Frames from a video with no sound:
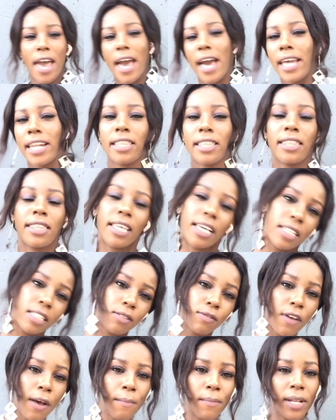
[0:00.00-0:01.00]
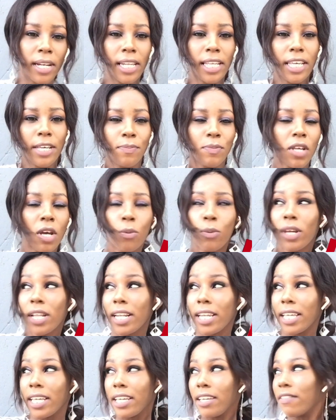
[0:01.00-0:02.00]
and in this family we
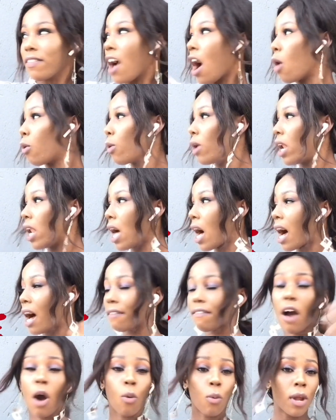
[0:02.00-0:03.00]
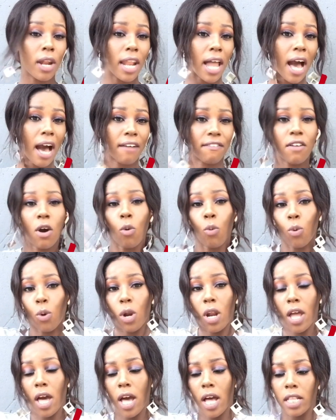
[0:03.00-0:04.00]
live we love we love we
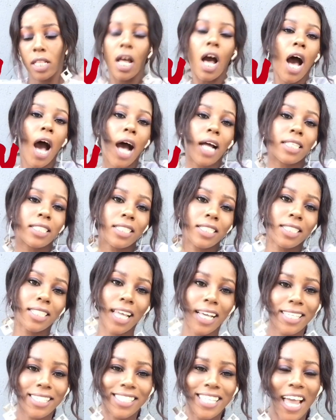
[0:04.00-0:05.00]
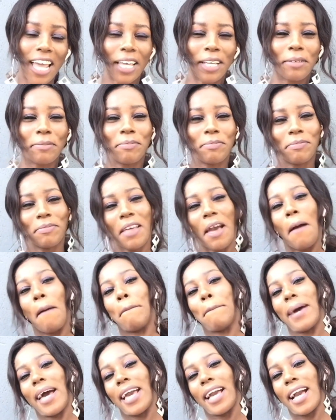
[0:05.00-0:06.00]
learn until next time
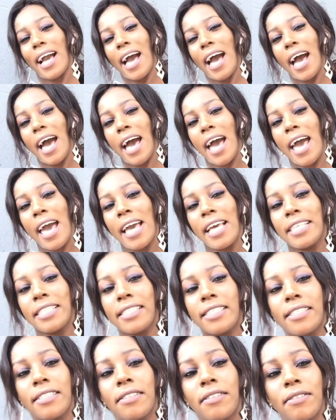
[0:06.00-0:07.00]
bye guys